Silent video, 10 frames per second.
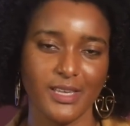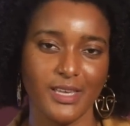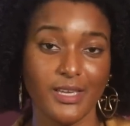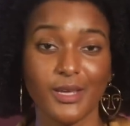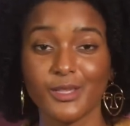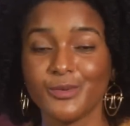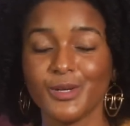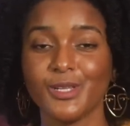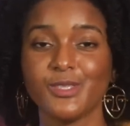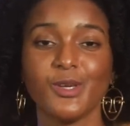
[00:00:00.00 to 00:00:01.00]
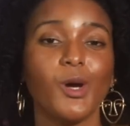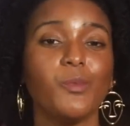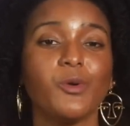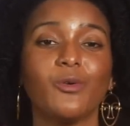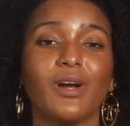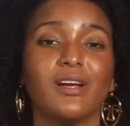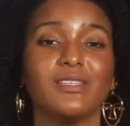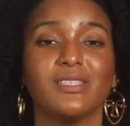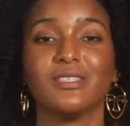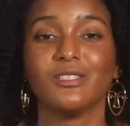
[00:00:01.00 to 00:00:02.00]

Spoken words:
In other words, hope requires us